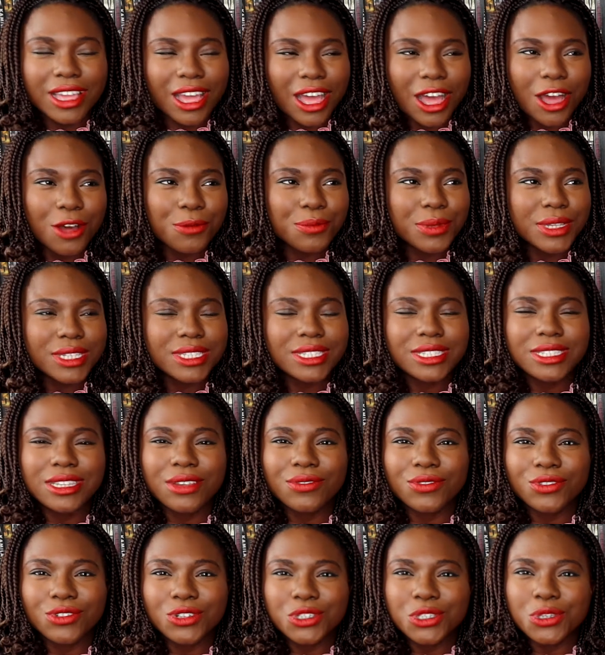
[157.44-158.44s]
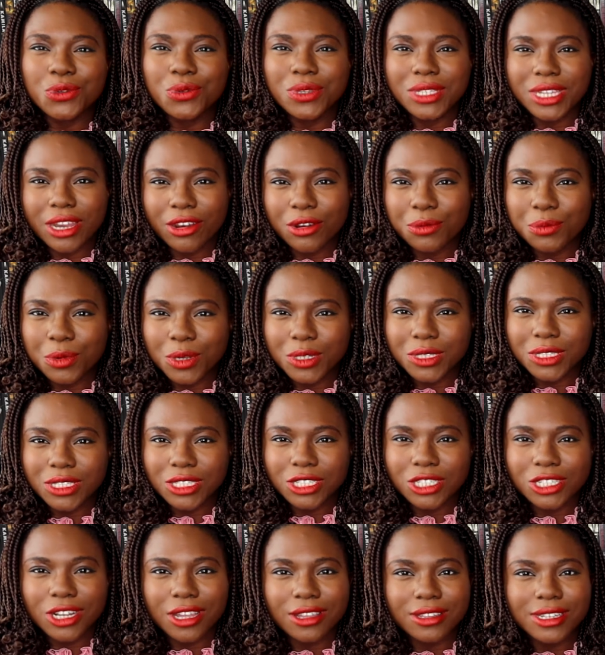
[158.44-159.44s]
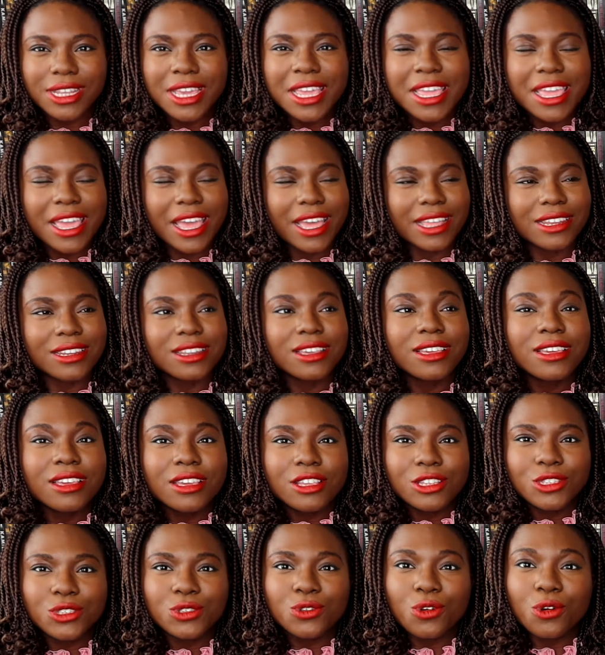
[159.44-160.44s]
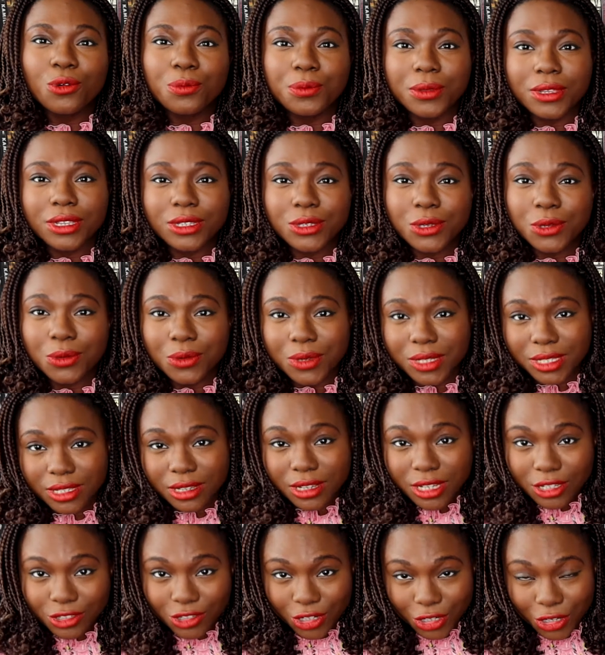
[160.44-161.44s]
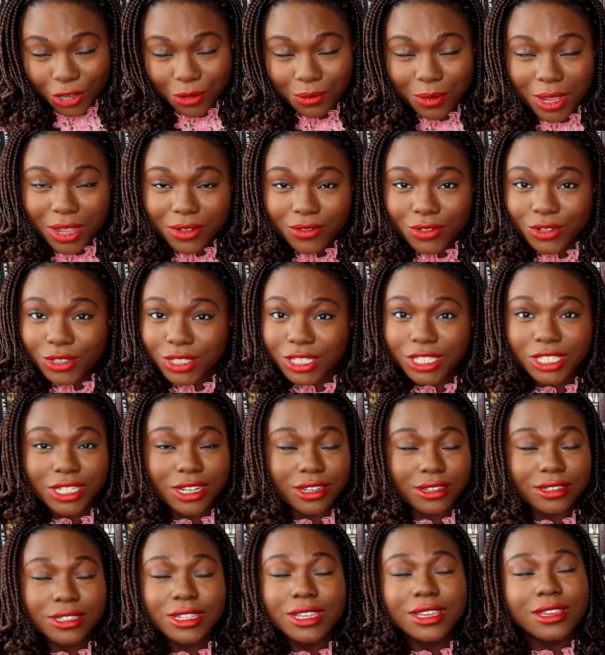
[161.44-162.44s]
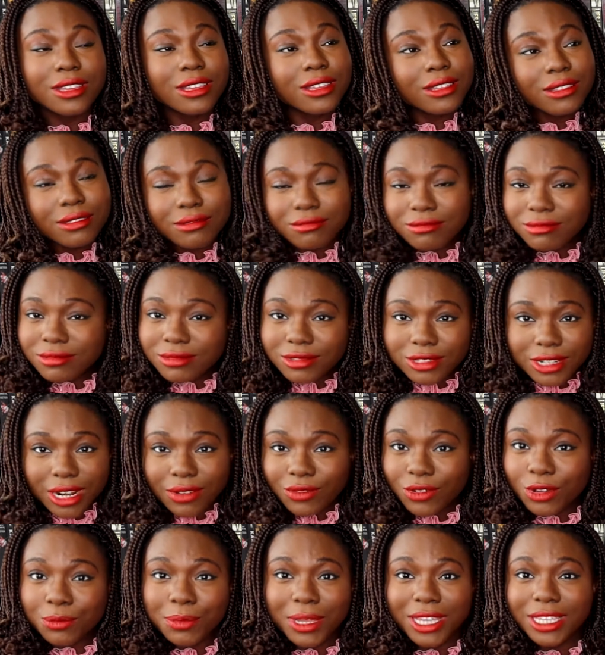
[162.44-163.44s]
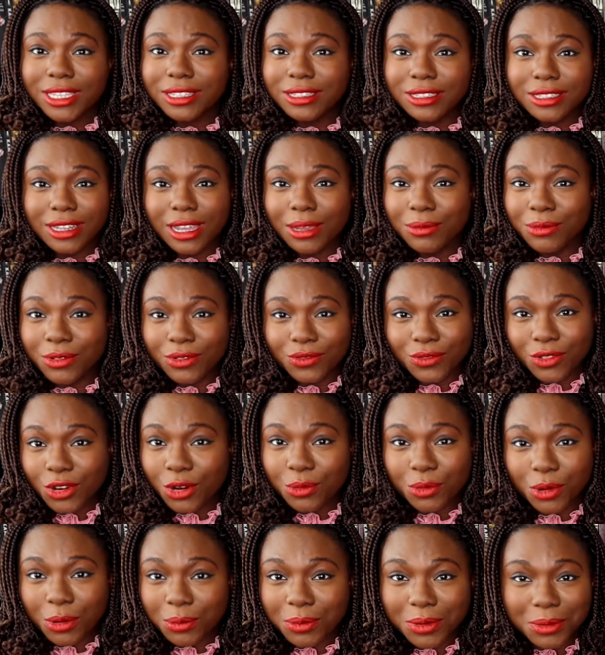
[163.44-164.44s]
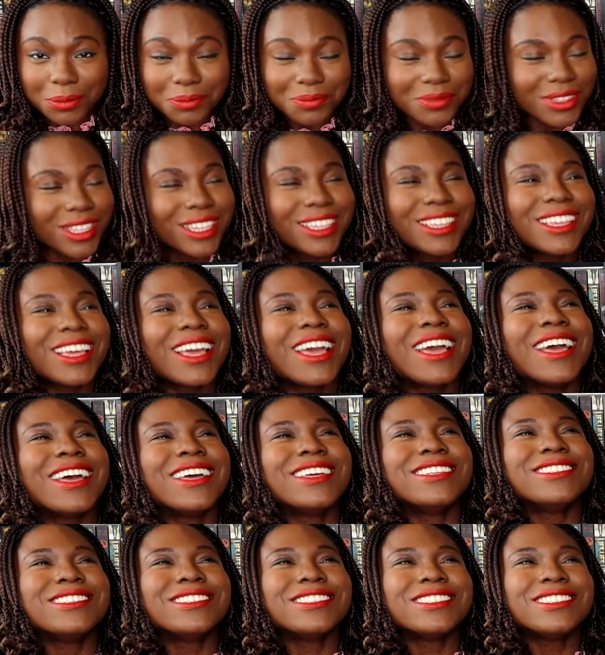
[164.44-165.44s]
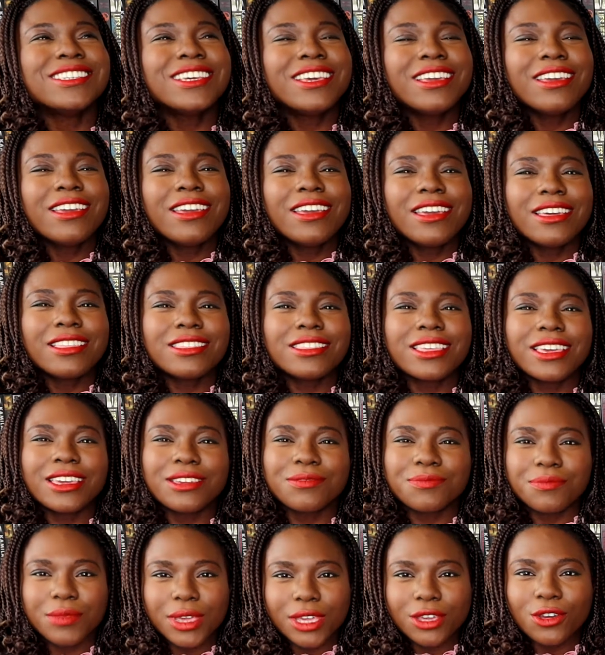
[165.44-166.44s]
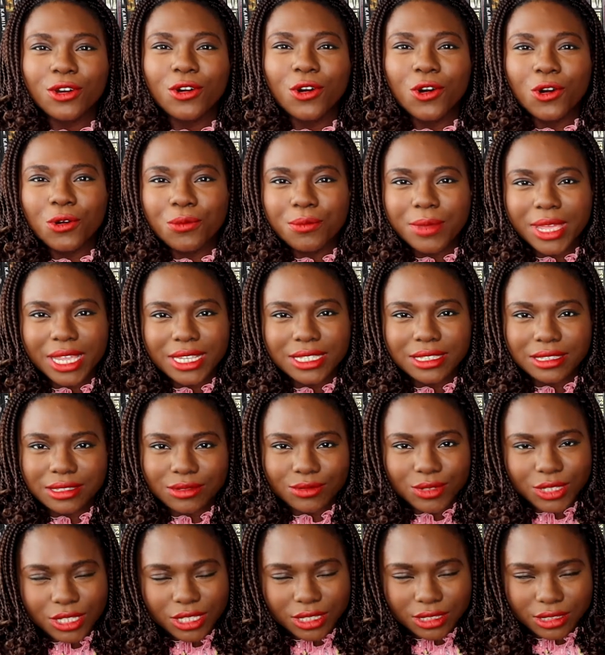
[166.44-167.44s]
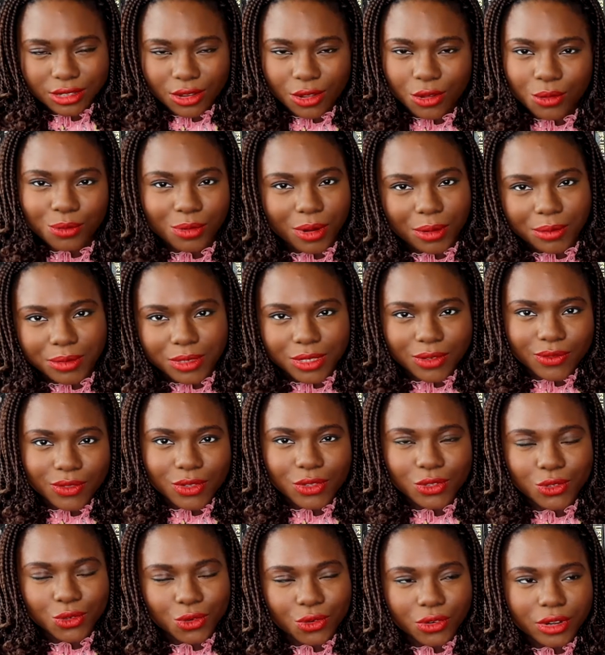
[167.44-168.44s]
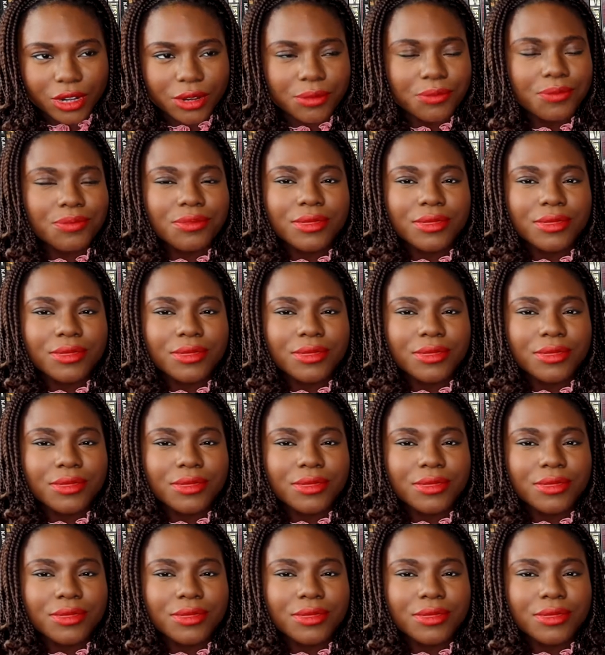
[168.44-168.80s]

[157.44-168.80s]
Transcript: Albus Severus, who is Harry Potter's child, and Scorpius, who is Draco Malfoy's child, travel back in time with no problem. And they make a whole mess, which is the whole premise of the story.